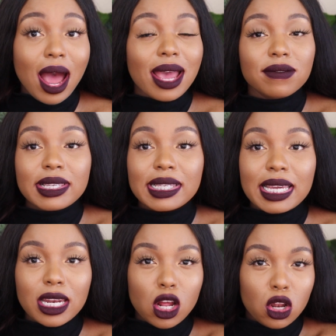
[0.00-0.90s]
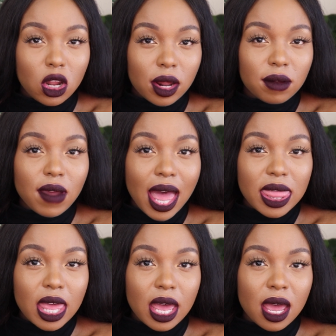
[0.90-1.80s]
I have seen a lot of
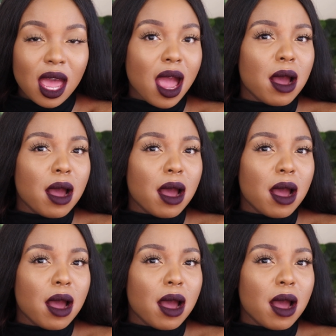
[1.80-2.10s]
other